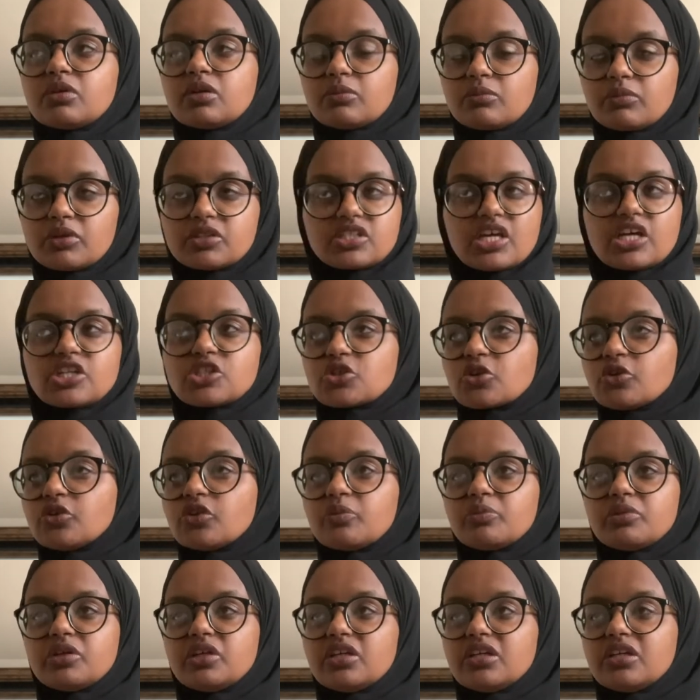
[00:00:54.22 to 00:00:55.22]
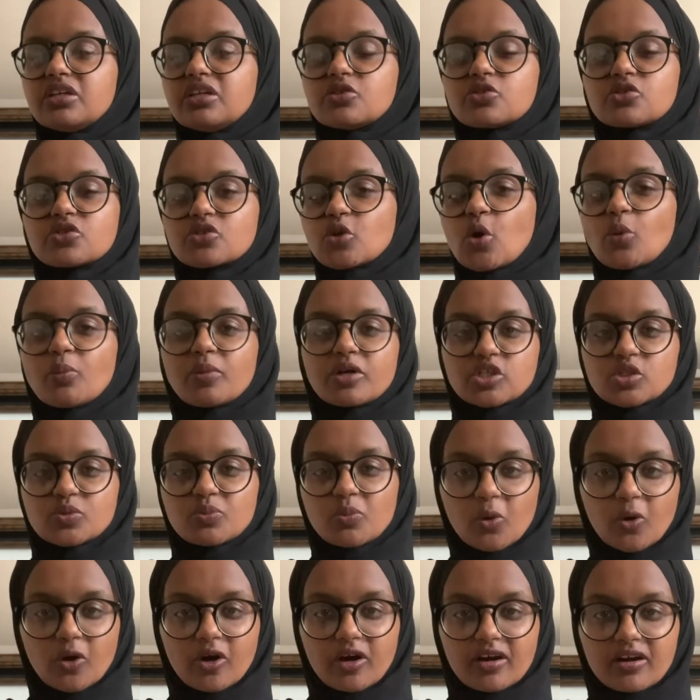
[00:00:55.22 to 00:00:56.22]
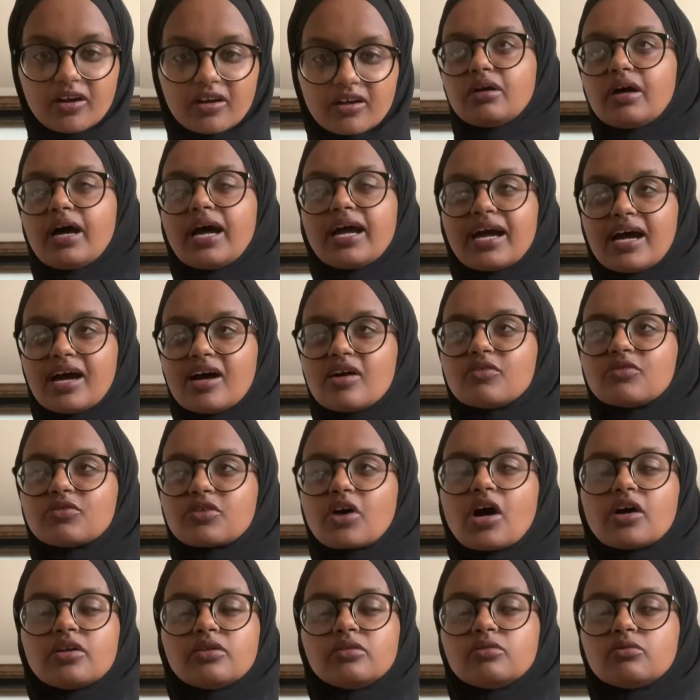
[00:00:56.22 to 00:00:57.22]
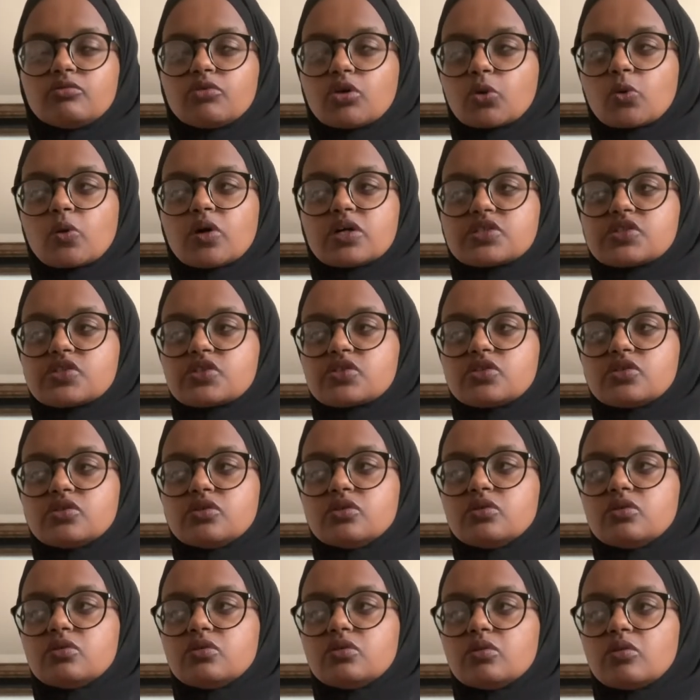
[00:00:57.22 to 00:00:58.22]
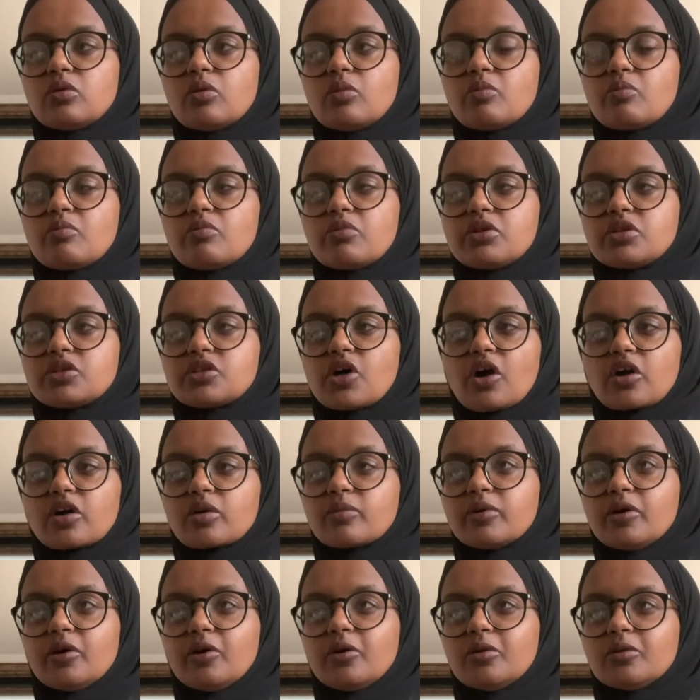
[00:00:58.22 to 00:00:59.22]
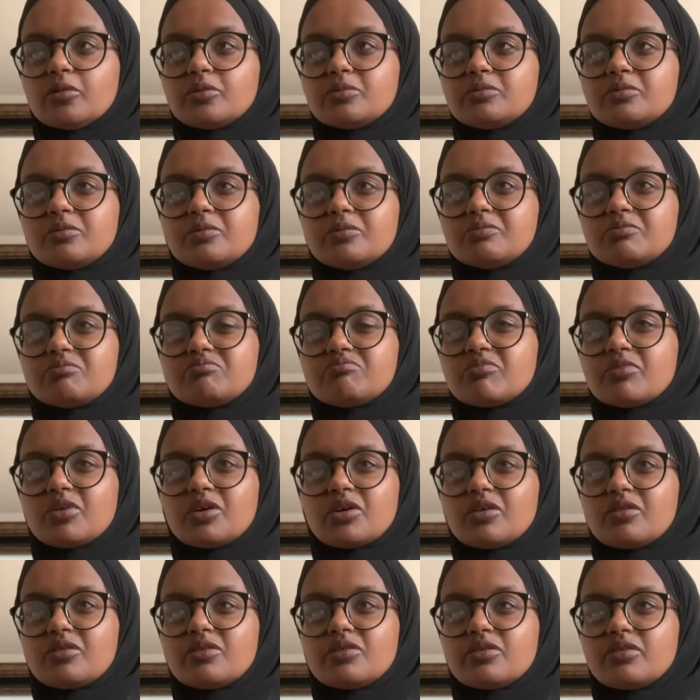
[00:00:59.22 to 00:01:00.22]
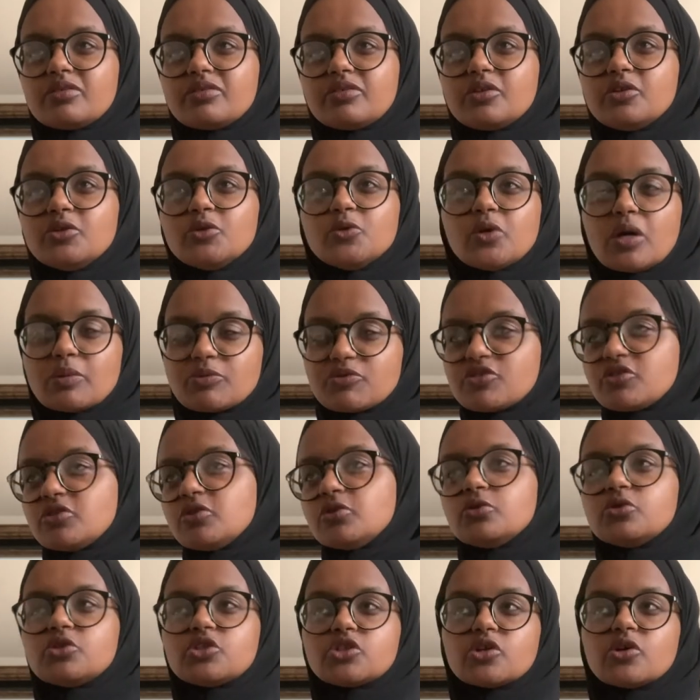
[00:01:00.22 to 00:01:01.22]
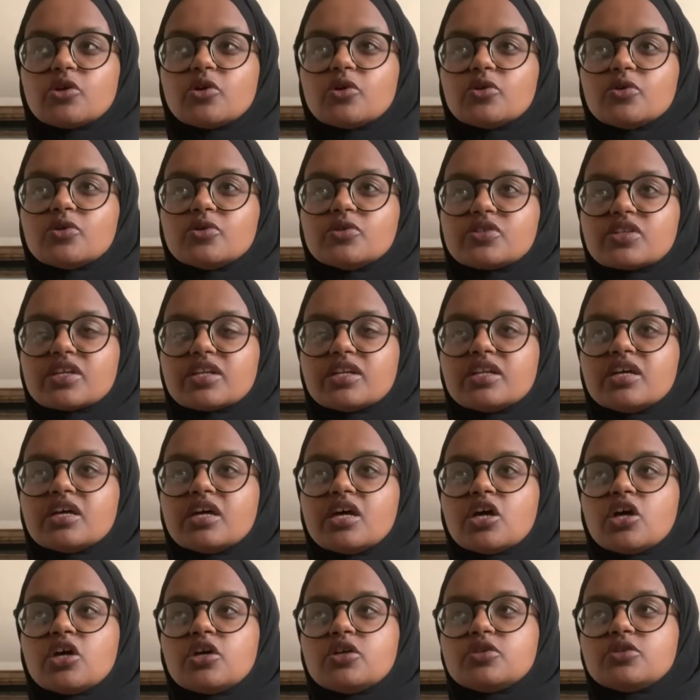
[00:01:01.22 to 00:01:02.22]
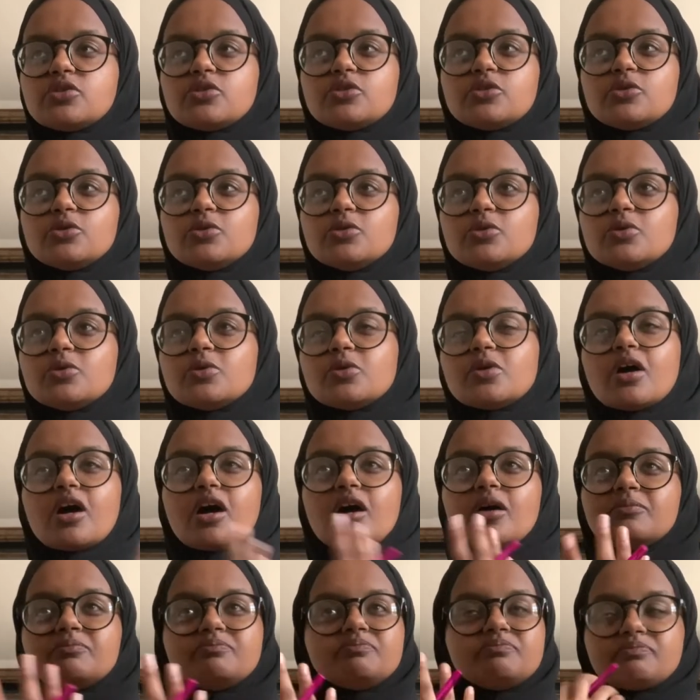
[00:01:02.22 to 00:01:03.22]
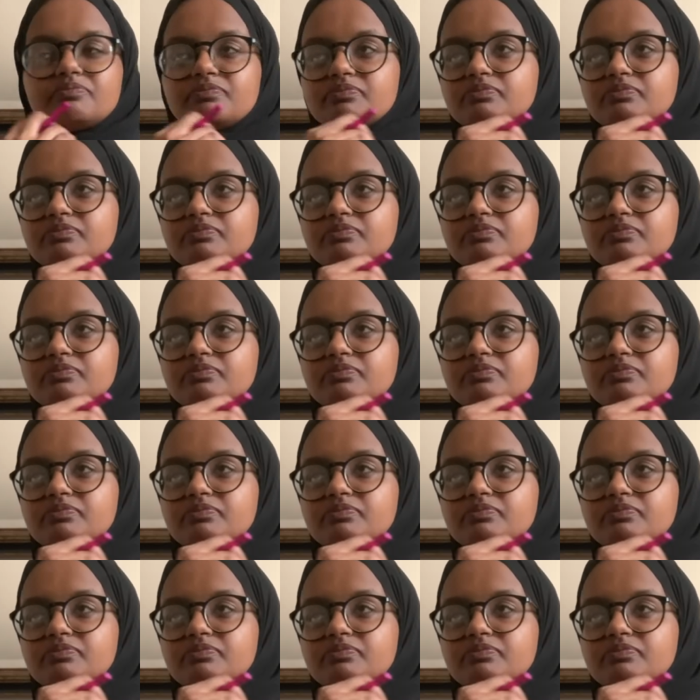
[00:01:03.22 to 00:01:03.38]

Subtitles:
potential to be so much more. I have gotten requests to talk about the new MCU shows and to